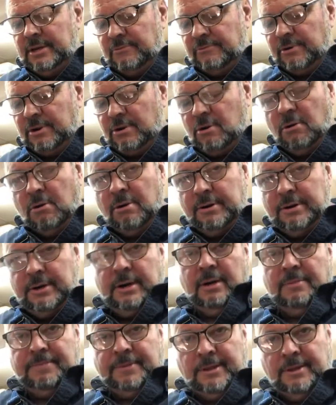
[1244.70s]
record and
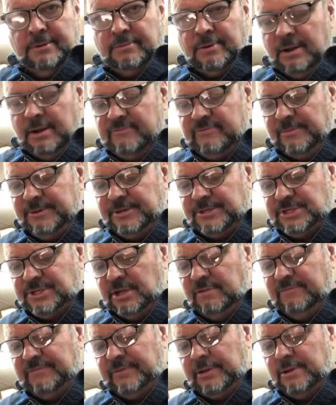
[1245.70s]
upload right from your
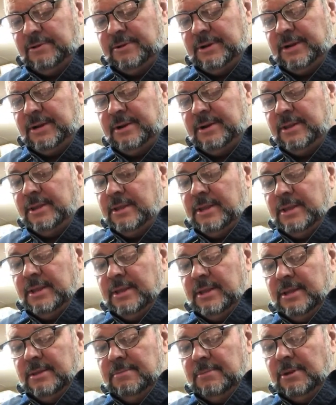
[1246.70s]
cell phone, and
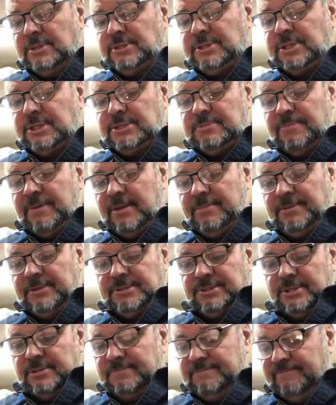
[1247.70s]
most of these people,
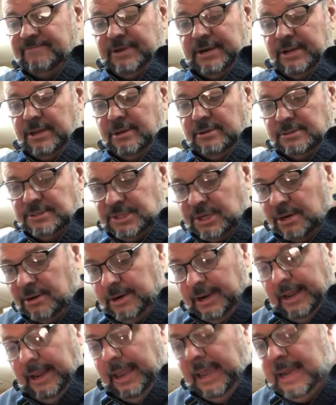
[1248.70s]
their videos aren't
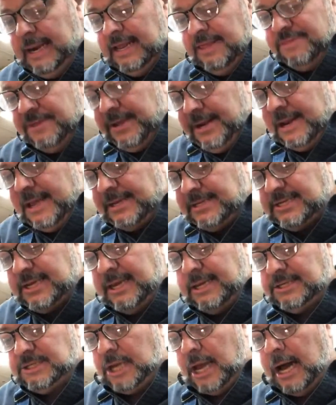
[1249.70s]
anything that
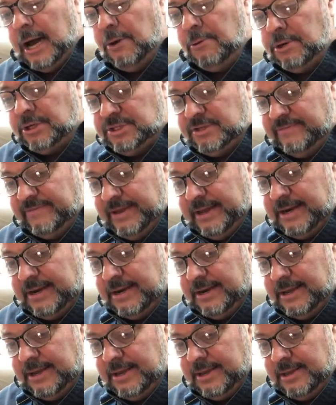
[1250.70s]
takes hours of
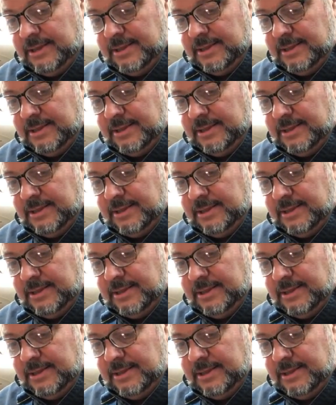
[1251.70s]
editing.